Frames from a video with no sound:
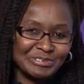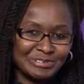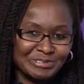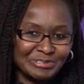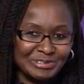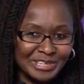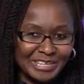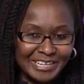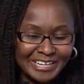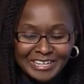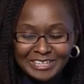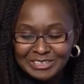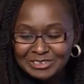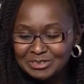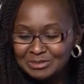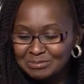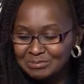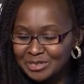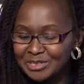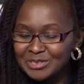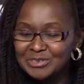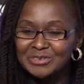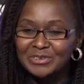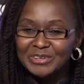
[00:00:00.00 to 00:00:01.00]
we had to
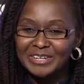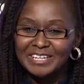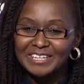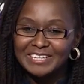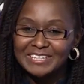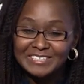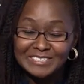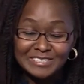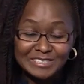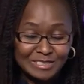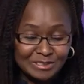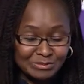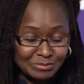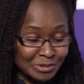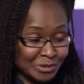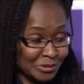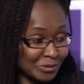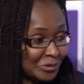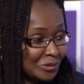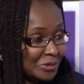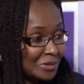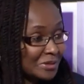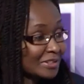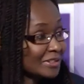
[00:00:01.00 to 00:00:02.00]
make sure at least we
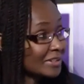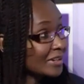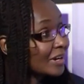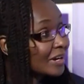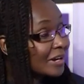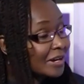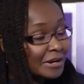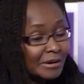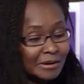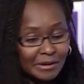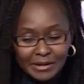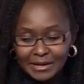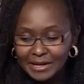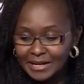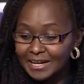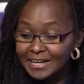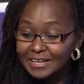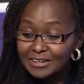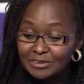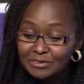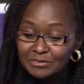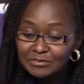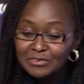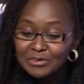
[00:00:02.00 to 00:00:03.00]
could uh,
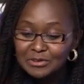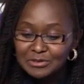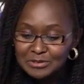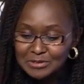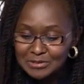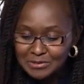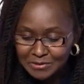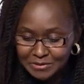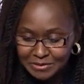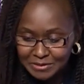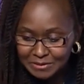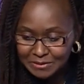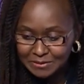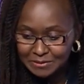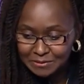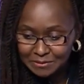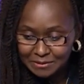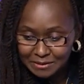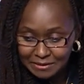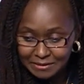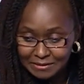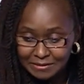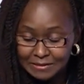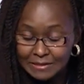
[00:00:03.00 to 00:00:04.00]
kind of control the
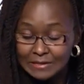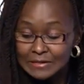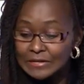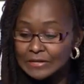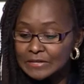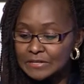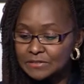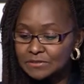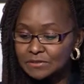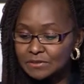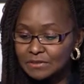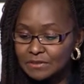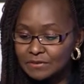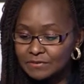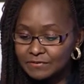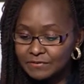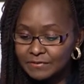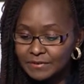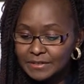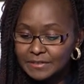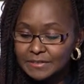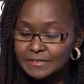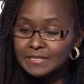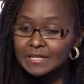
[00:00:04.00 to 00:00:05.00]
students. So the
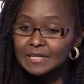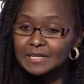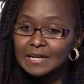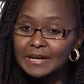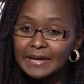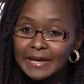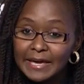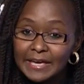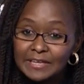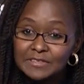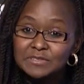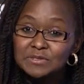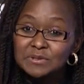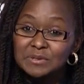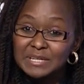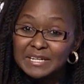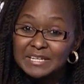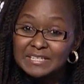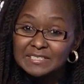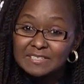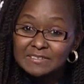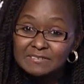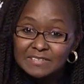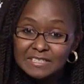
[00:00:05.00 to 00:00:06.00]
first hands-on
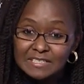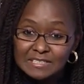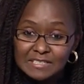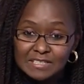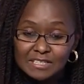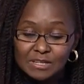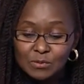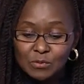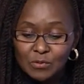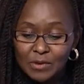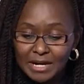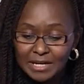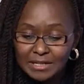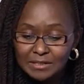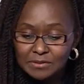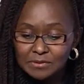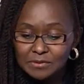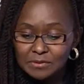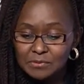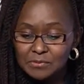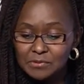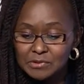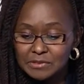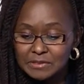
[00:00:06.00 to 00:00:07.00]
activity they worked
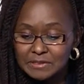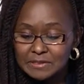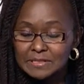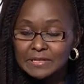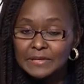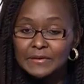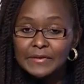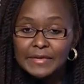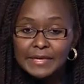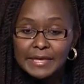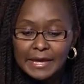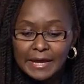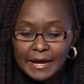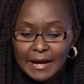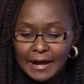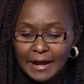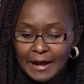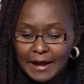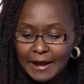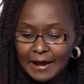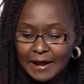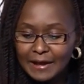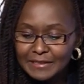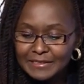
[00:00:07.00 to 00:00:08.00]
on was
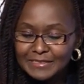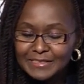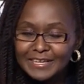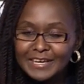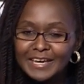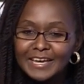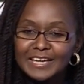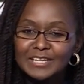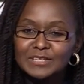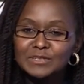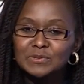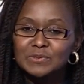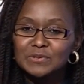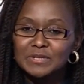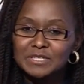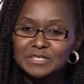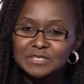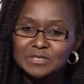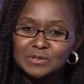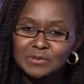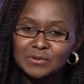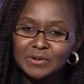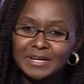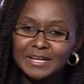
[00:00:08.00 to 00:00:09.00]
uh, they had to
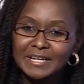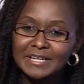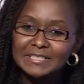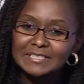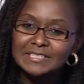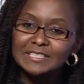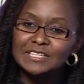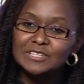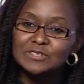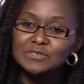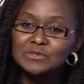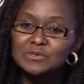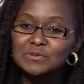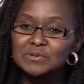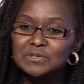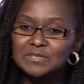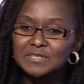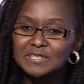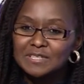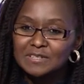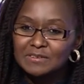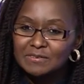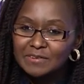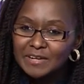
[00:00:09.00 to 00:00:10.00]
extract the
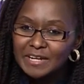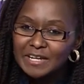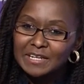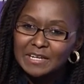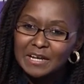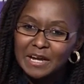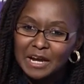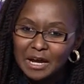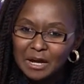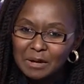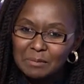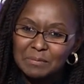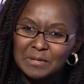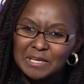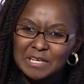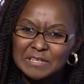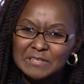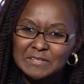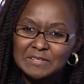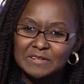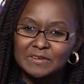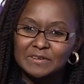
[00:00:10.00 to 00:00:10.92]
juice in red cabbage